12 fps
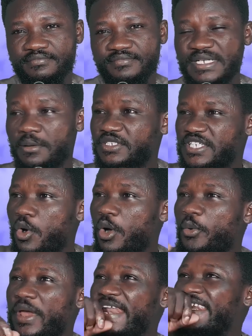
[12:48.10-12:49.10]
Nyamose
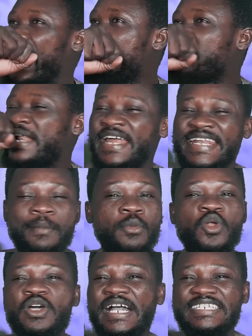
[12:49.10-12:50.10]
wo wi namu na
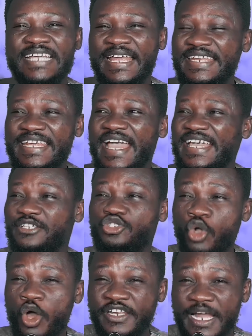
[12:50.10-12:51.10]
enamu no kasa de e
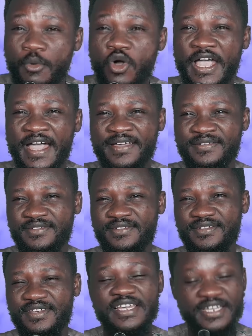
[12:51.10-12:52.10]
stall na moka
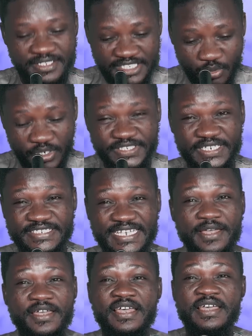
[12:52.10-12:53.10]
nti wo se
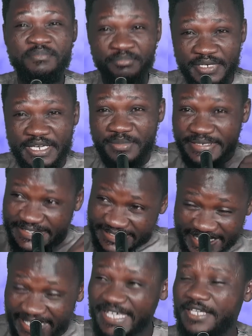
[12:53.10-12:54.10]
se me
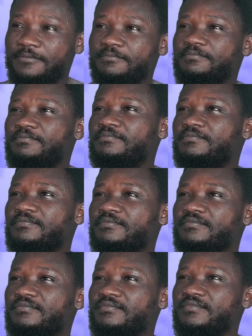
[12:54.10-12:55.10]
se
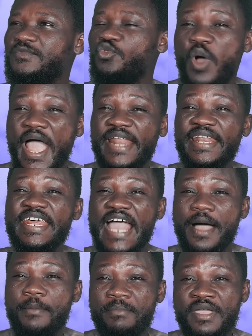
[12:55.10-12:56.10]
we
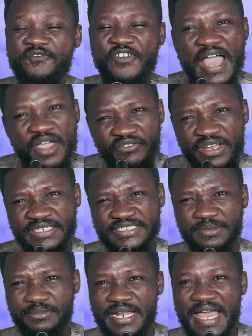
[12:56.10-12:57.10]
nia me fa
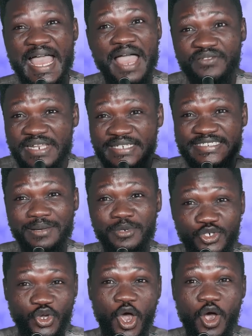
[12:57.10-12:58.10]
evidence mra evidence me
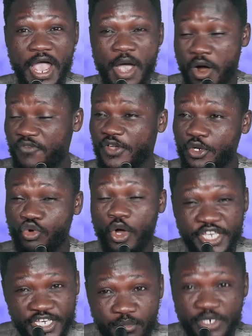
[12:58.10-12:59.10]
show e wo video
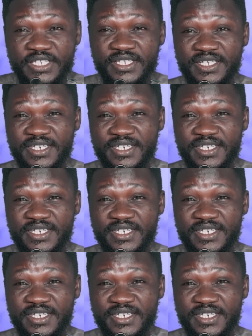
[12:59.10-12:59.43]
yi mu